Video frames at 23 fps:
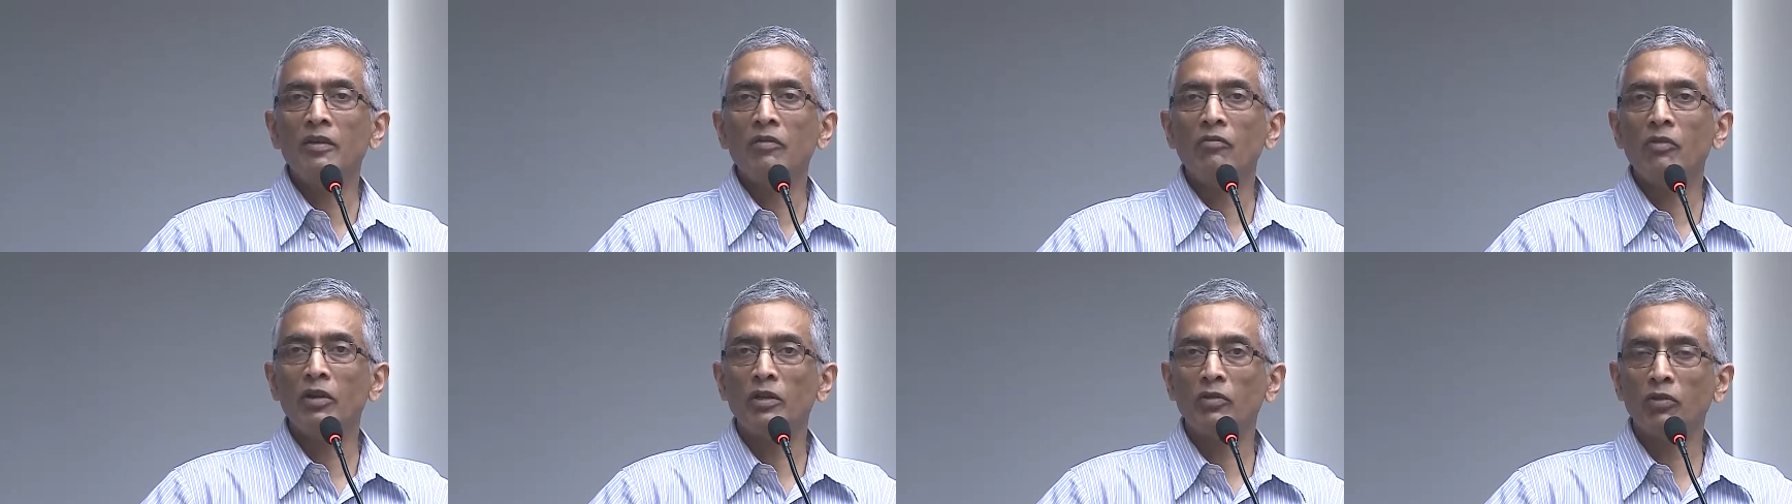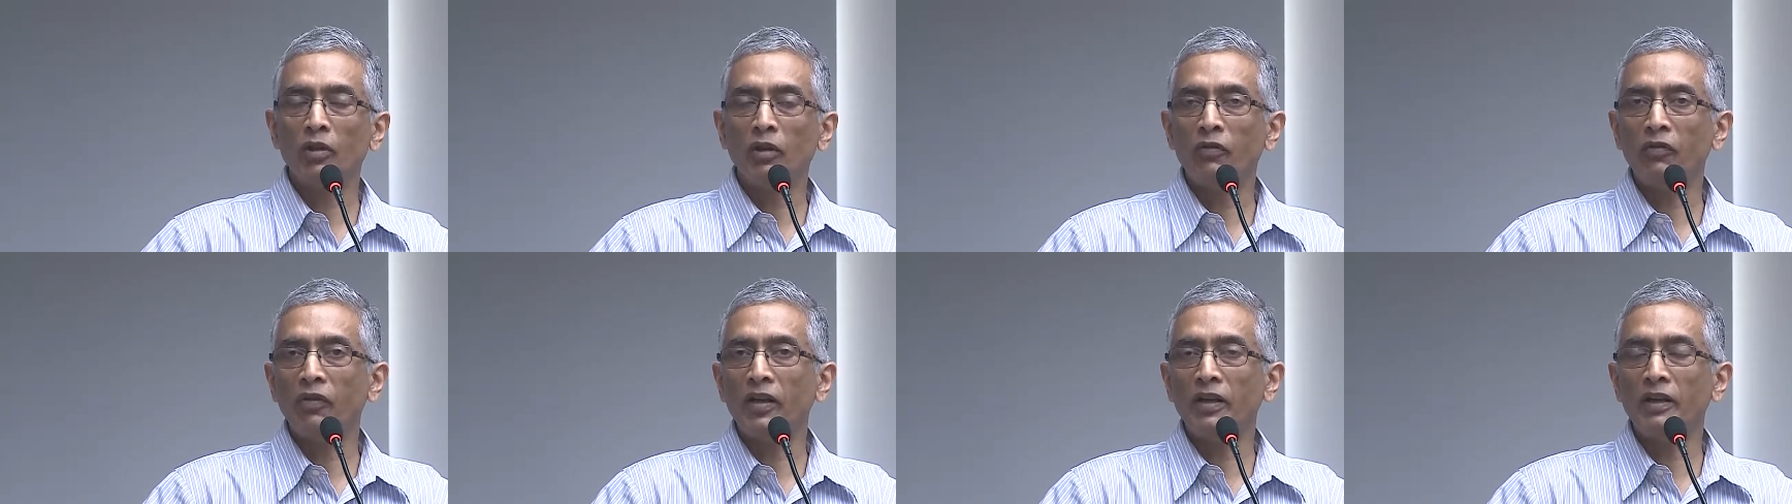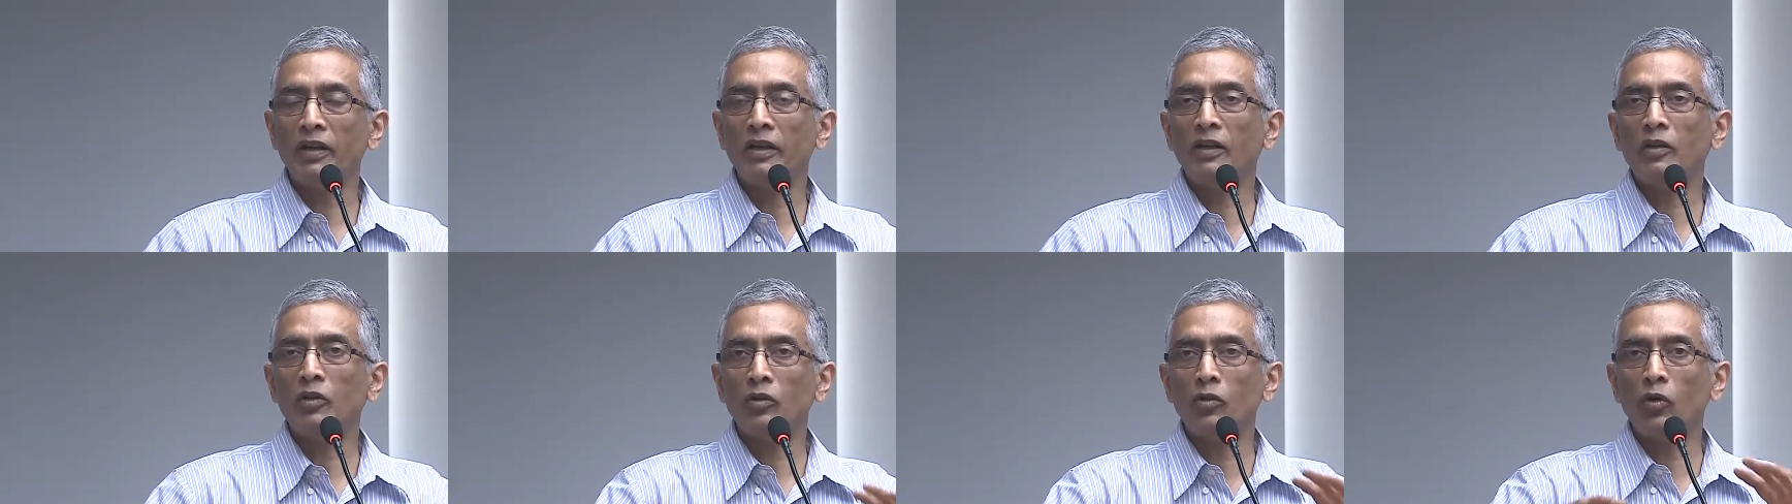which will fit
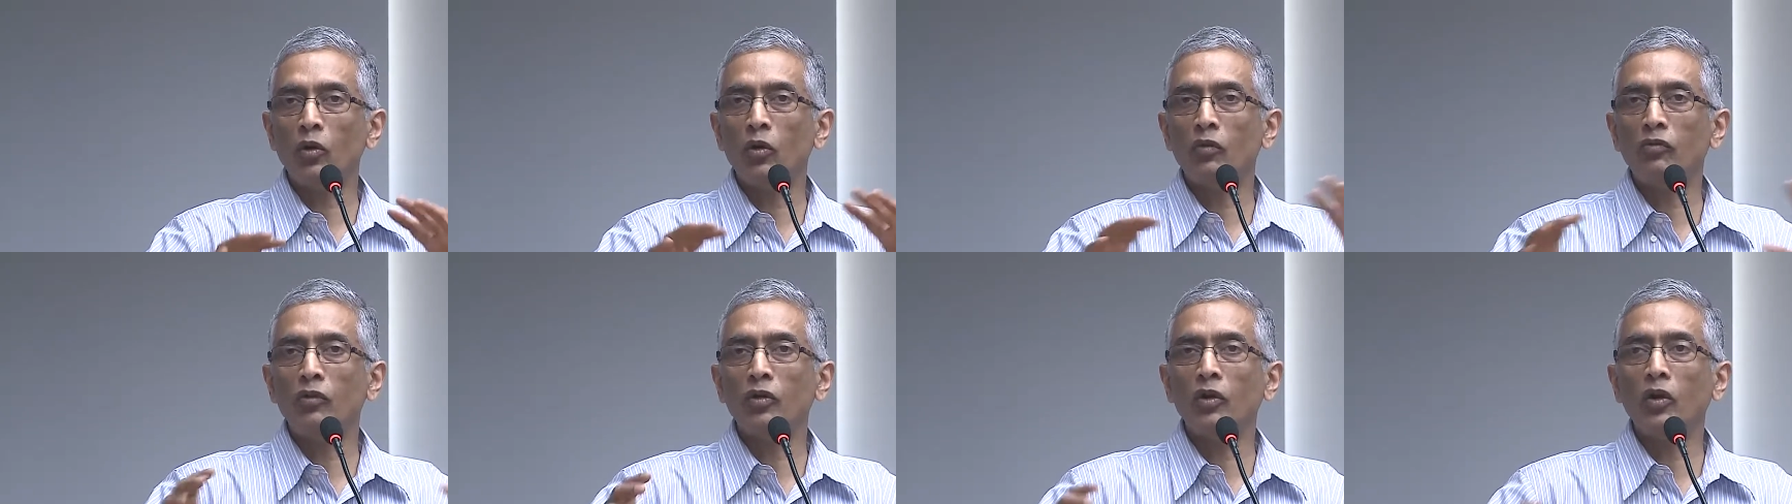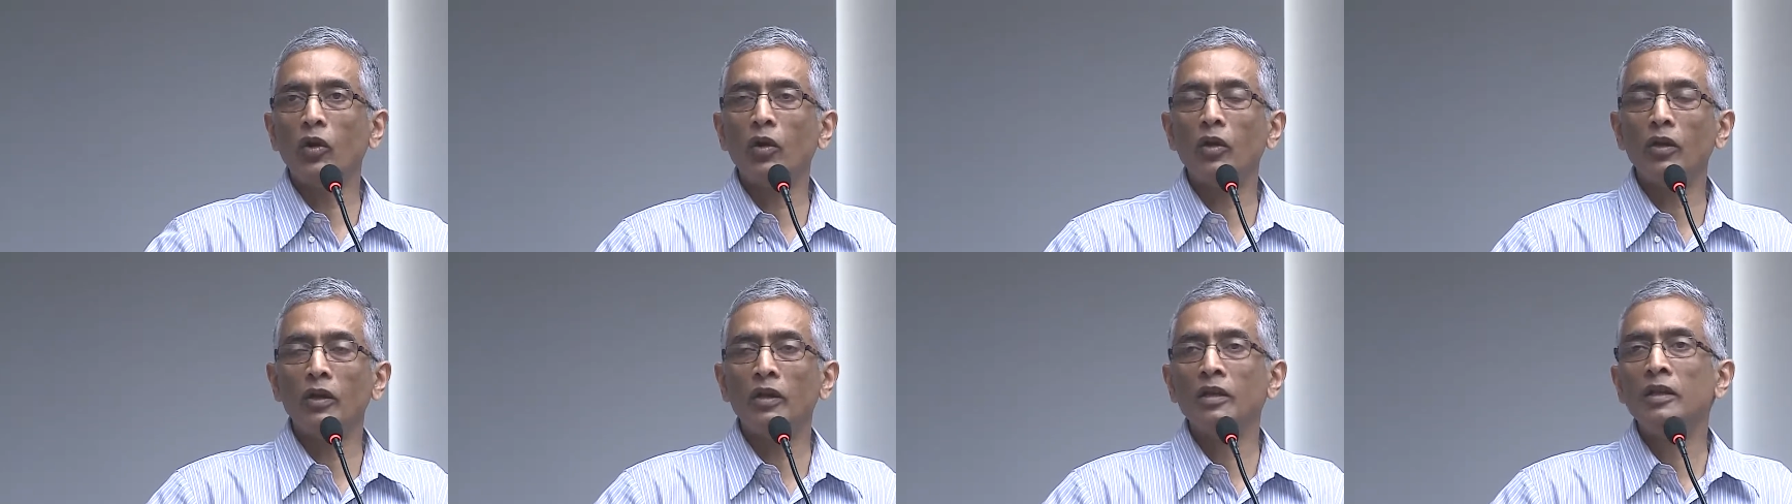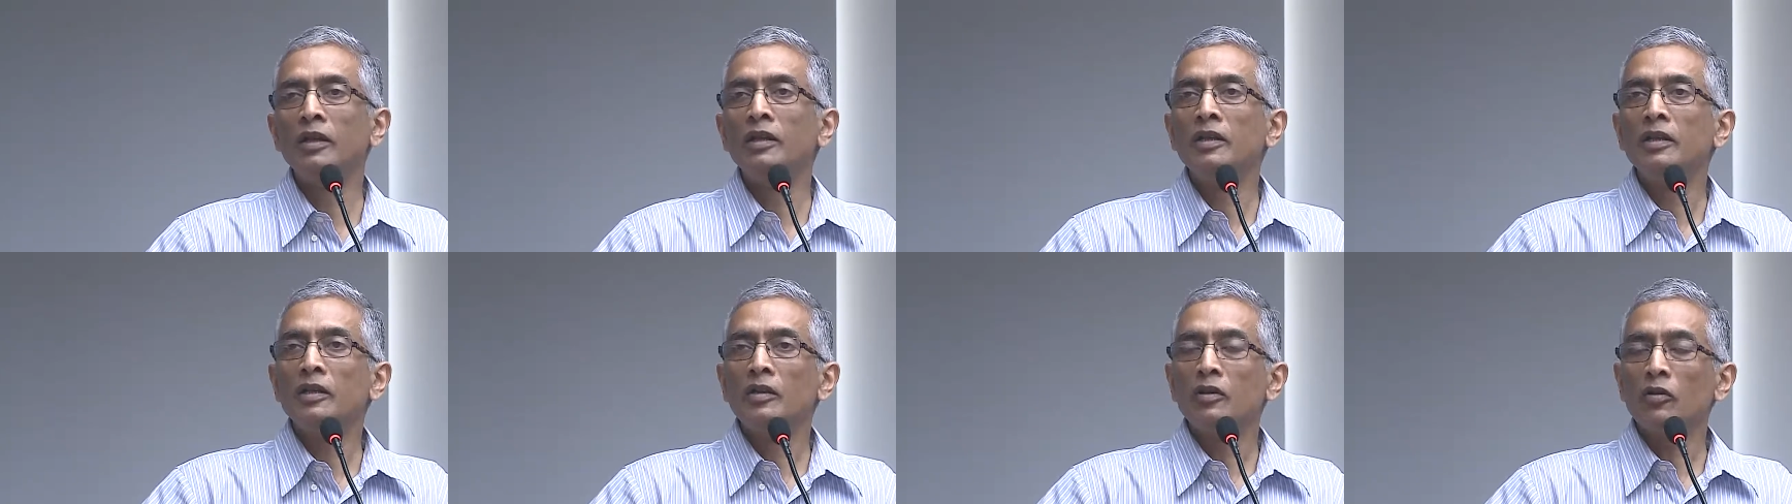into the overall
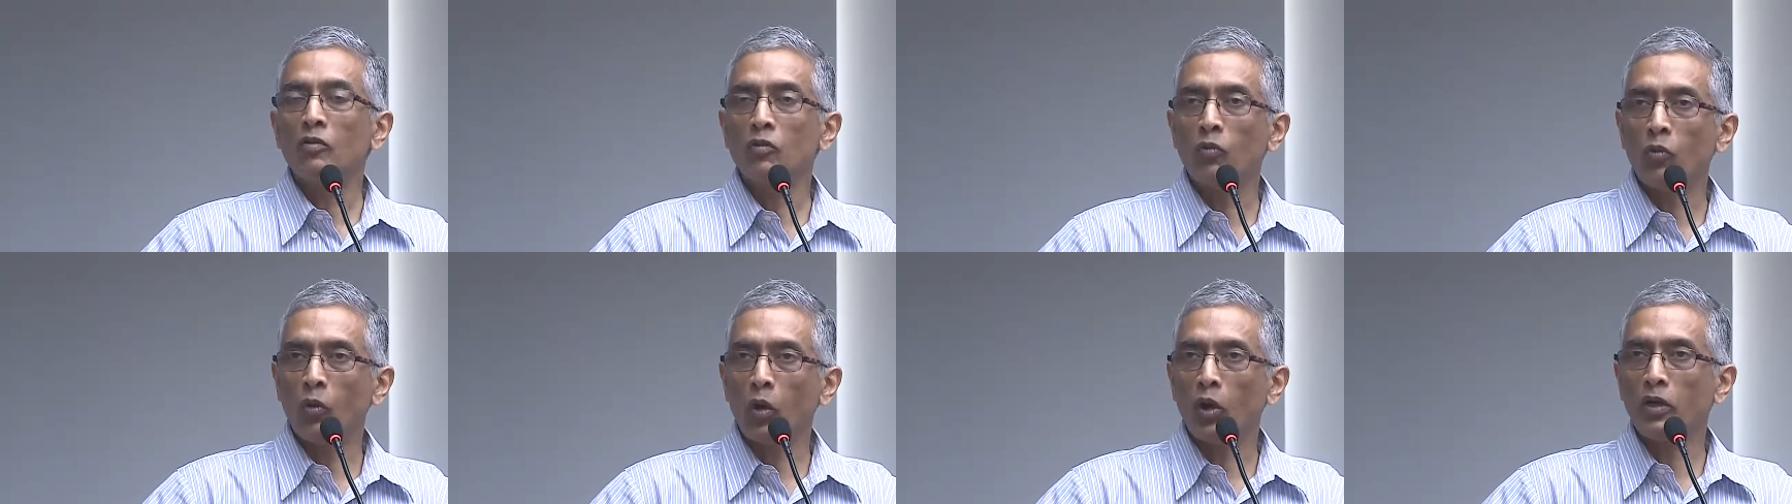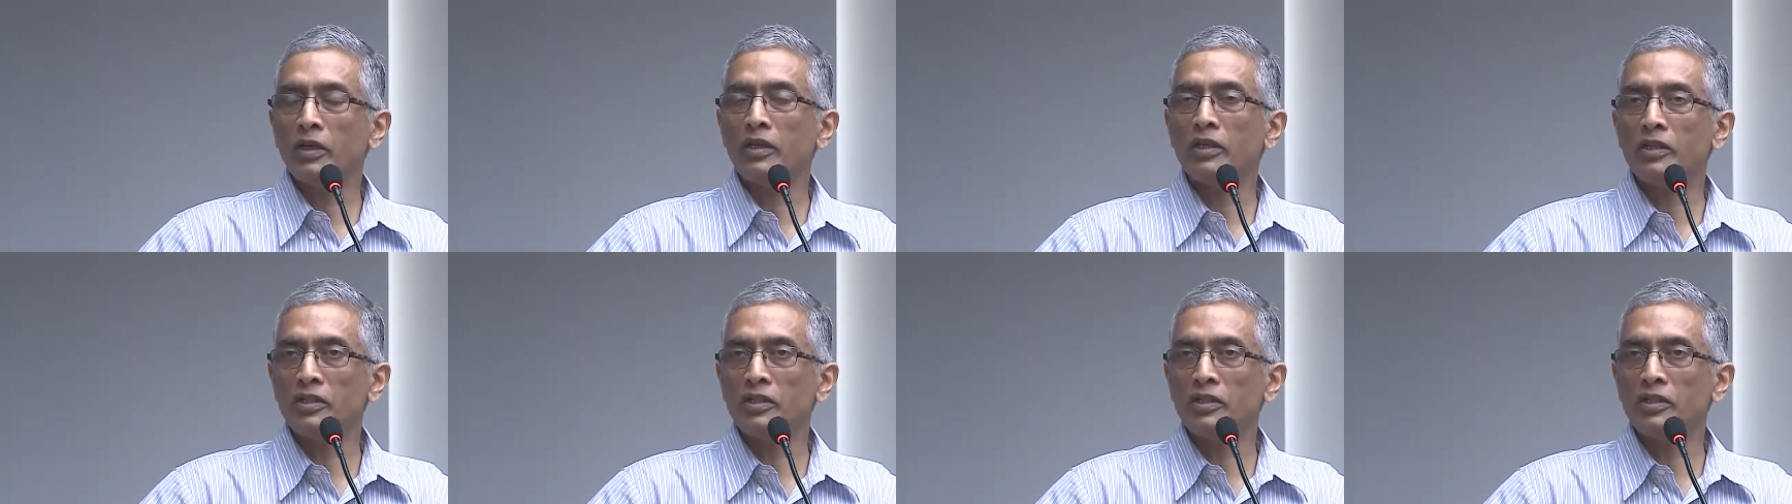water